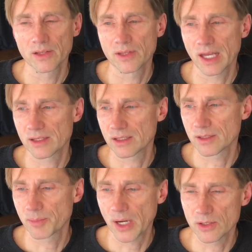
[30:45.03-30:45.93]
that
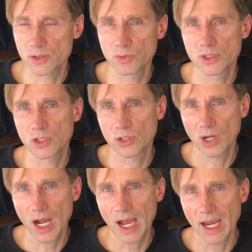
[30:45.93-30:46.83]
the parents would
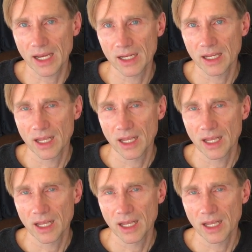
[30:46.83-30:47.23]
cry